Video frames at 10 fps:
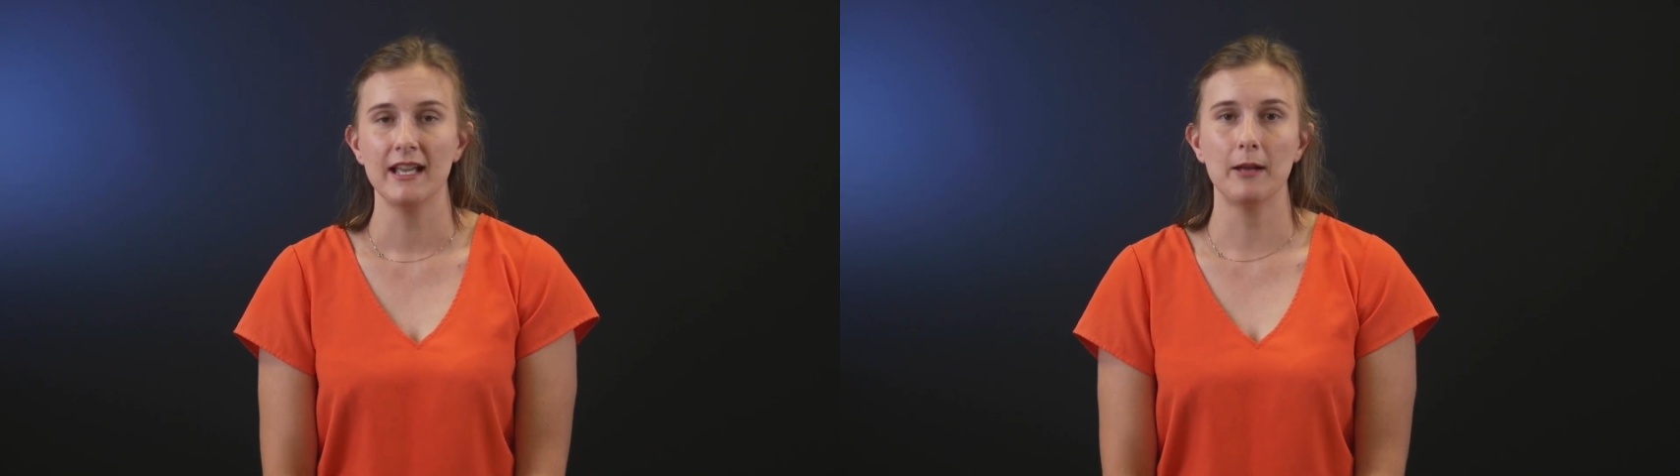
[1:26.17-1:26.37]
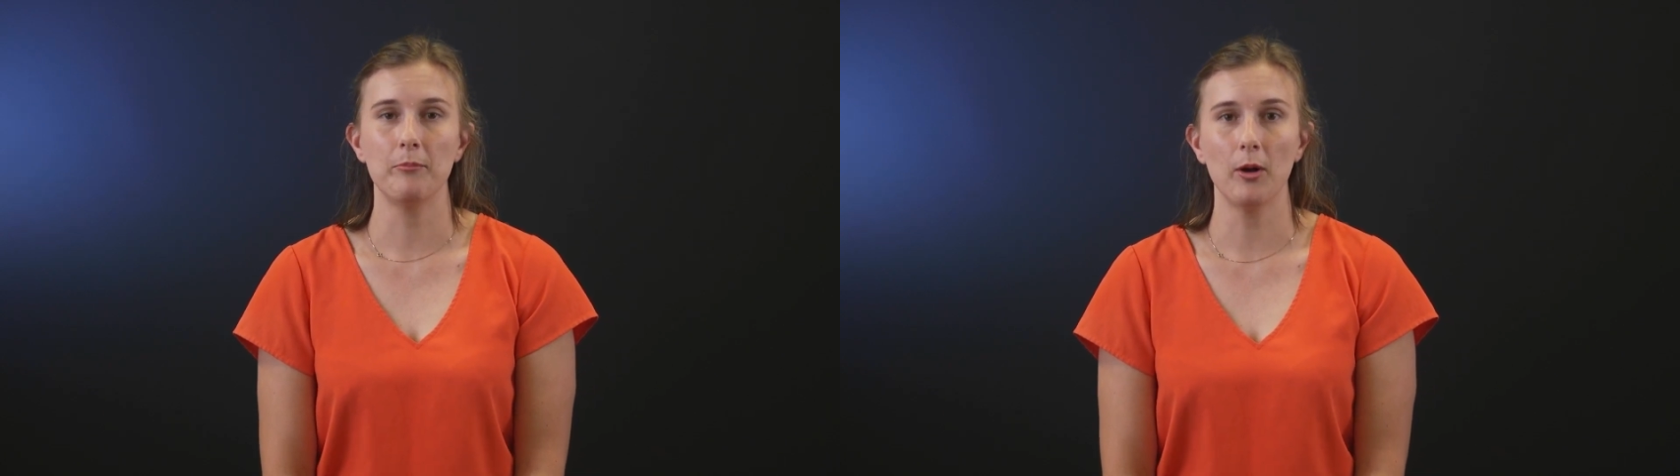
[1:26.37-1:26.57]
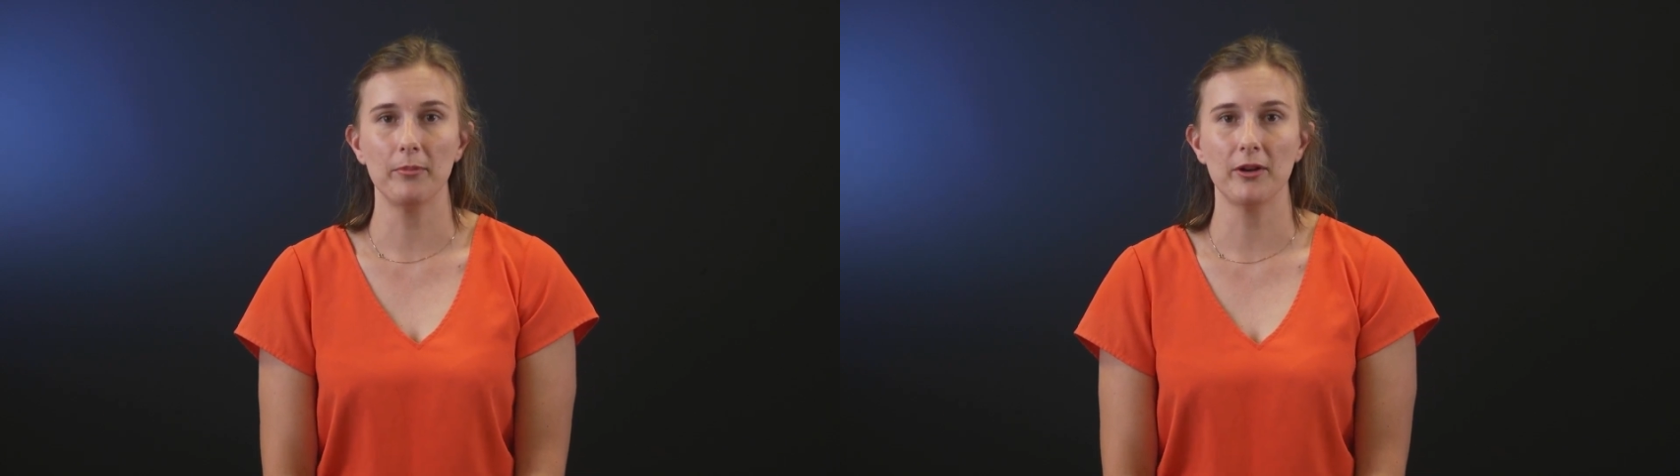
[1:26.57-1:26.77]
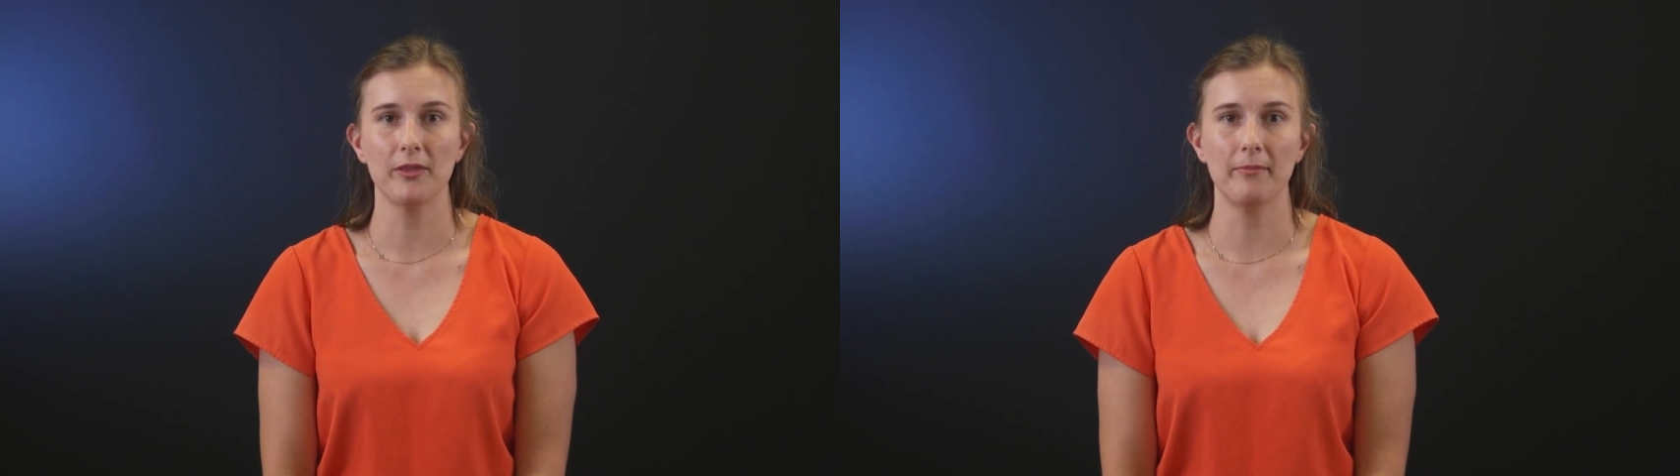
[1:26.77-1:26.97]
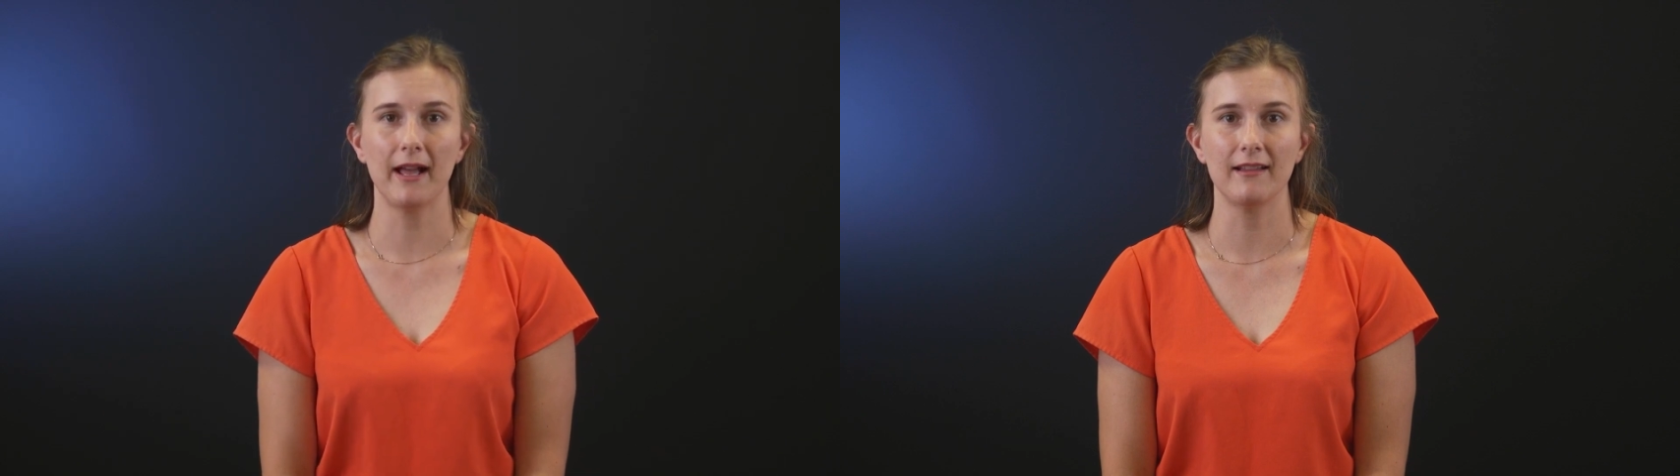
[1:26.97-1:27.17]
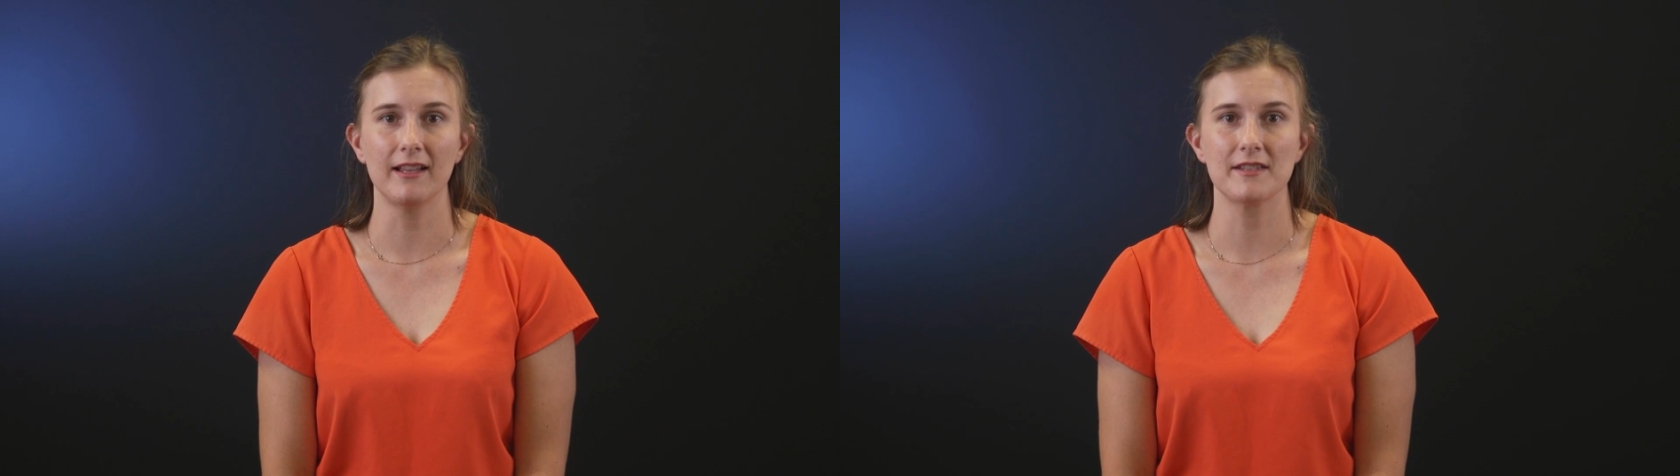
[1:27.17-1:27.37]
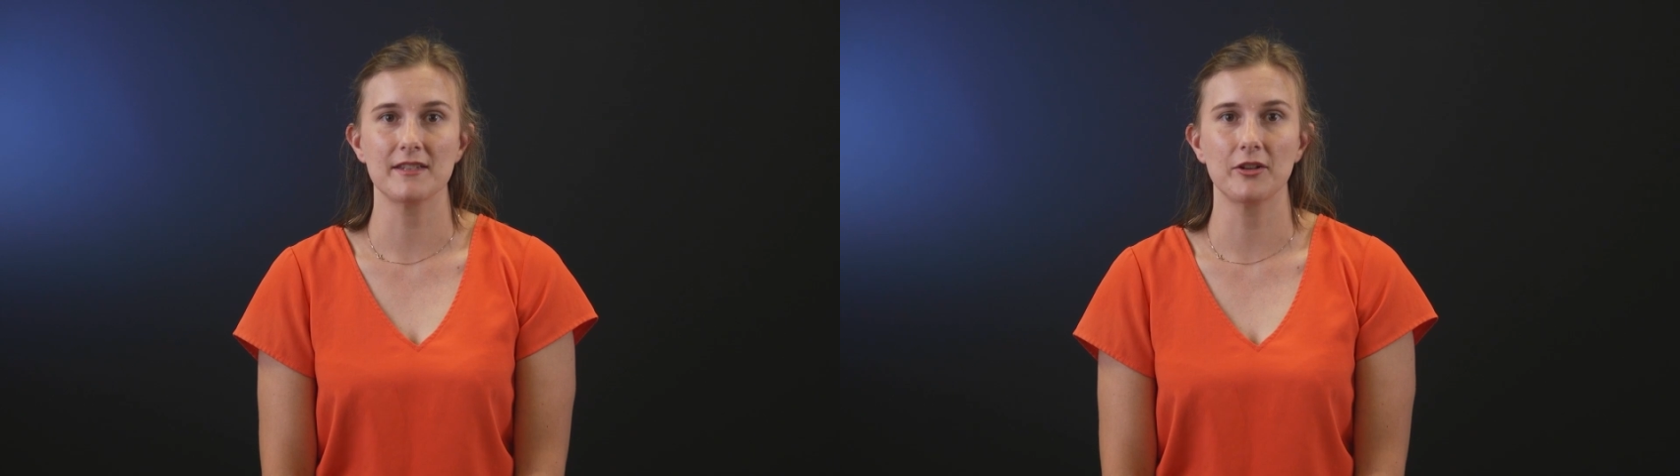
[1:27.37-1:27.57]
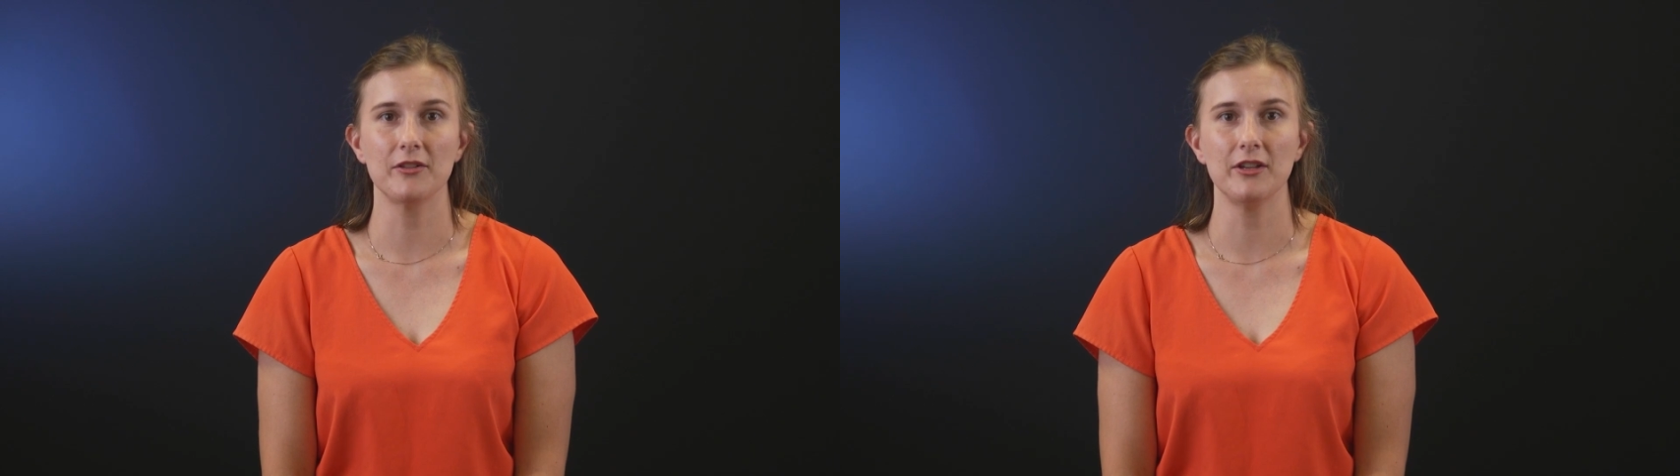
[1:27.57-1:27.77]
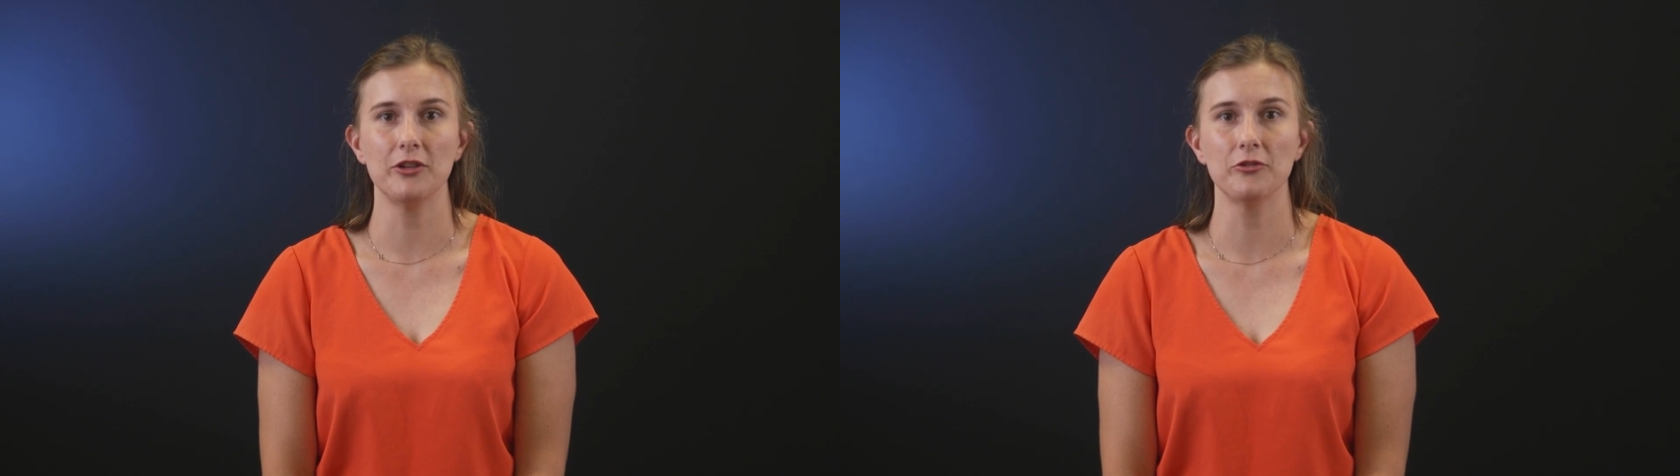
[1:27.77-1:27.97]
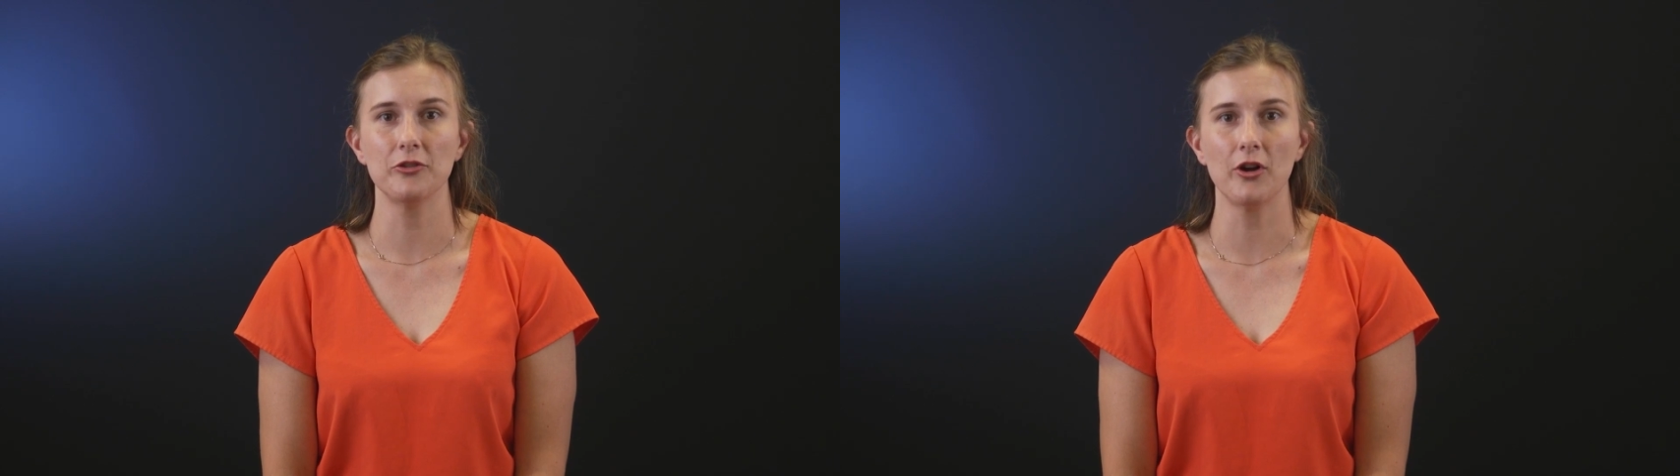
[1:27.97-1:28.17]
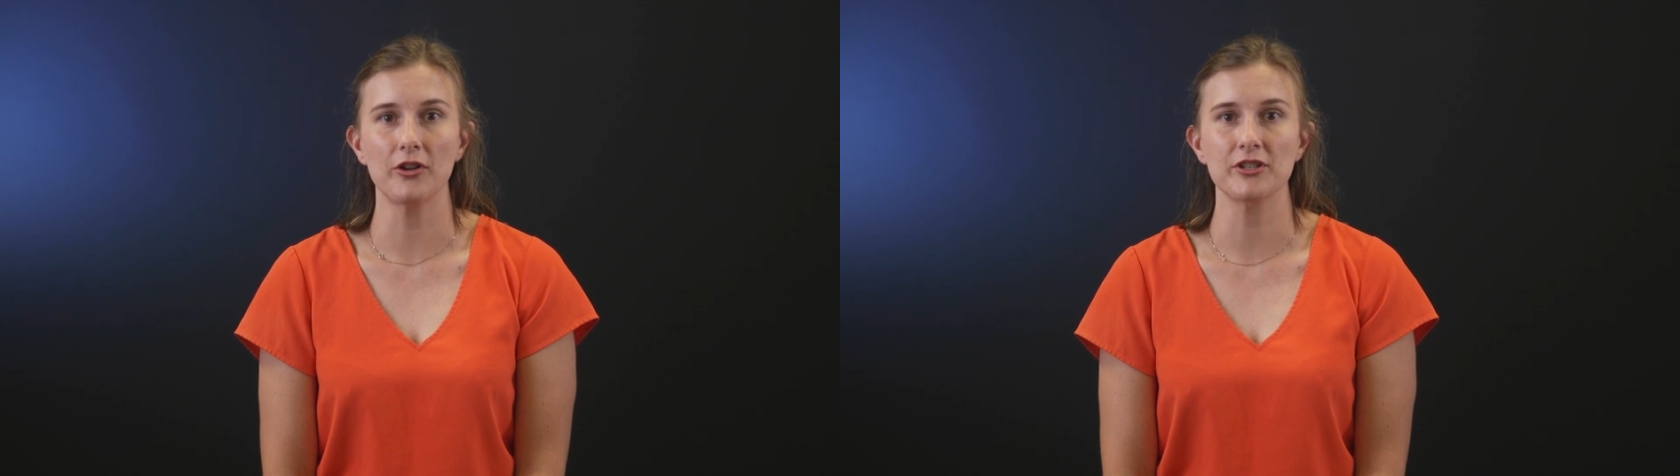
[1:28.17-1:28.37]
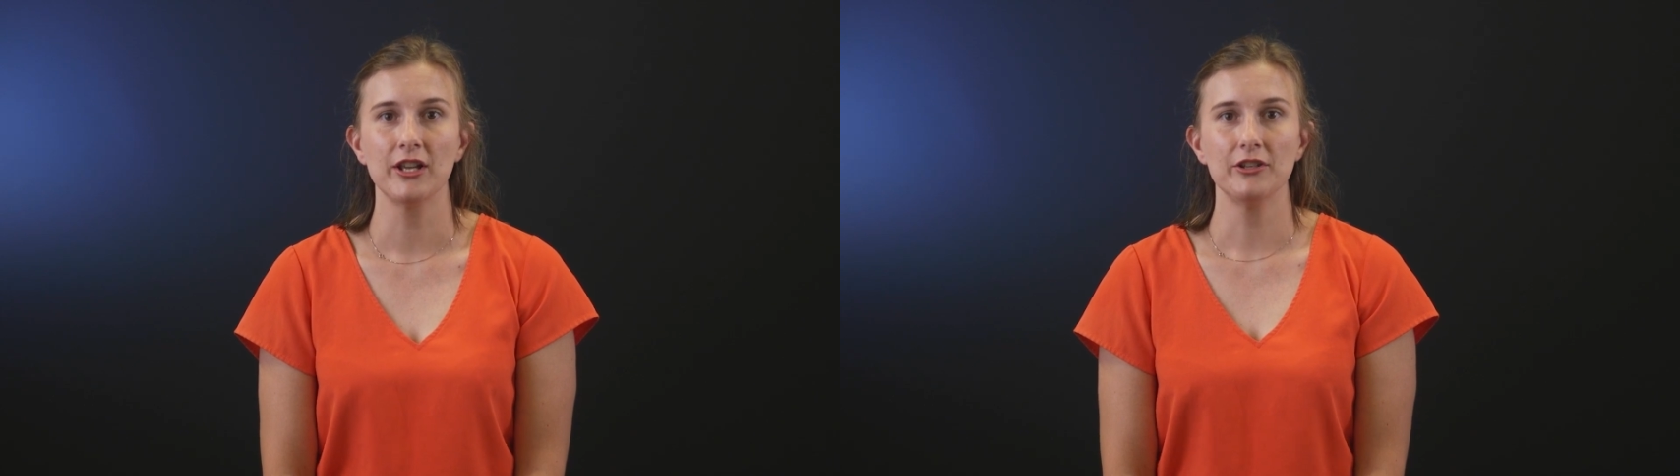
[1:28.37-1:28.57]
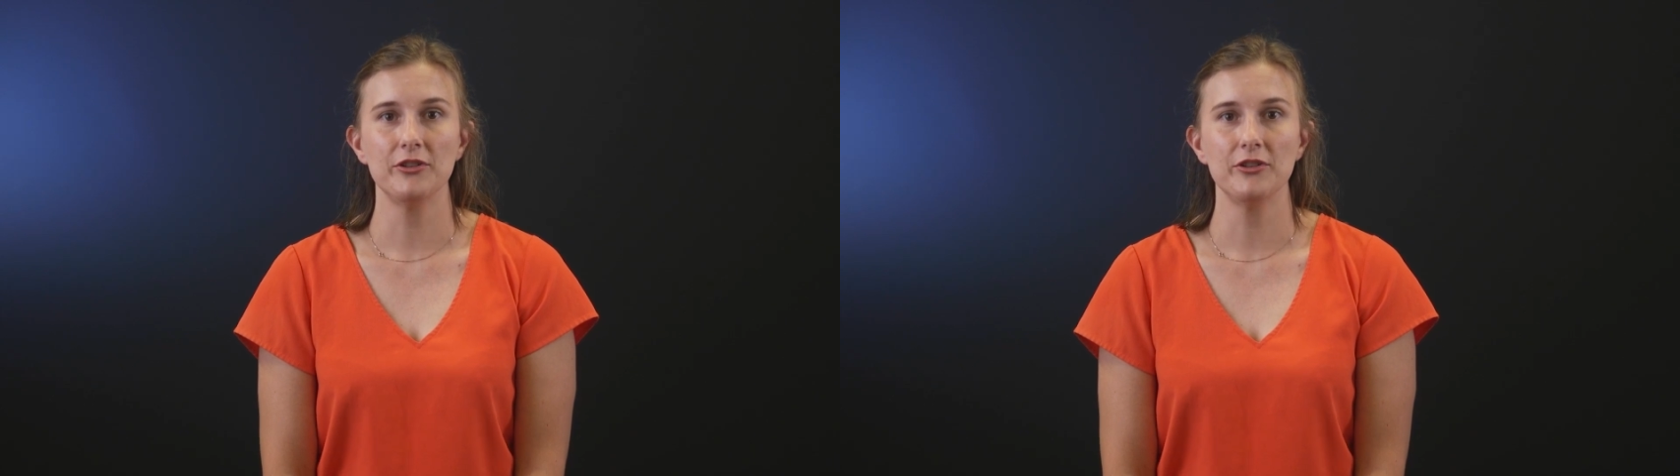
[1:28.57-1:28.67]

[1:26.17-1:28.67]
and pop it on the palette so that you're not